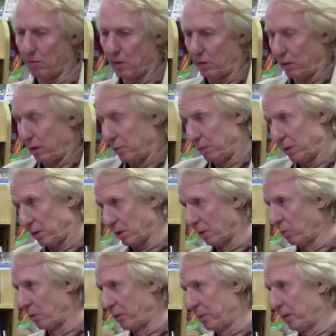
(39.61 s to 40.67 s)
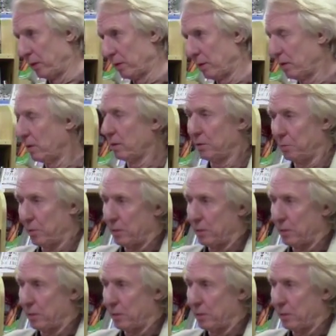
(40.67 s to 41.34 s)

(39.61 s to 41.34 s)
Well, there has been some rebuilding, and there's